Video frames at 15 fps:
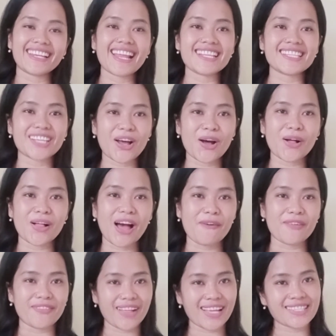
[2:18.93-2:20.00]
that's all
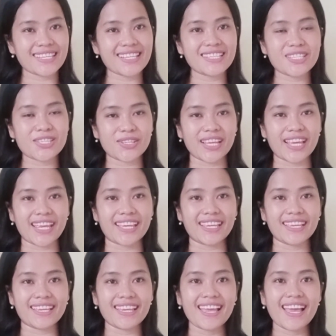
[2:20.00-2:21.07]
our lesson today.
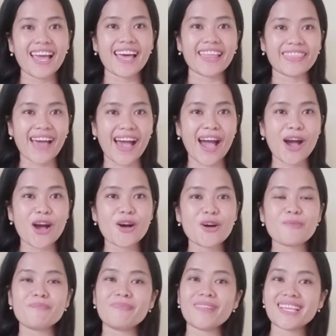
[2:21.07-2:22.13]
Now,
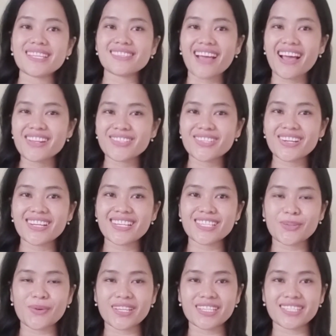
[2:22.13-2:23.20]
please answer these
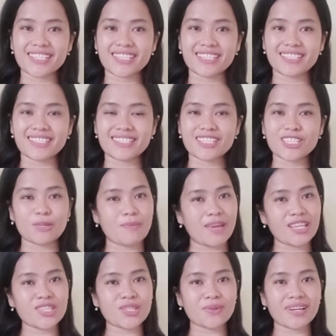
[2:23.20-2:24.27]
questions to
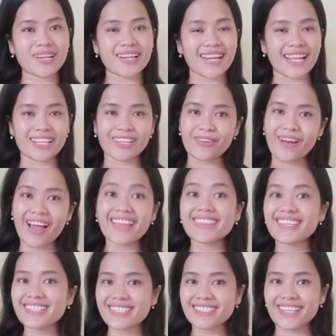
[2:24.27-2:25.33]
make sure that you
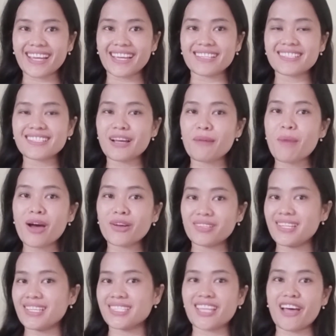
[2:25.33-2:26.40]
understand about
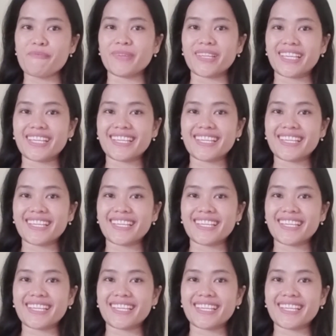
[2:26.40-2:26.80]
this topic.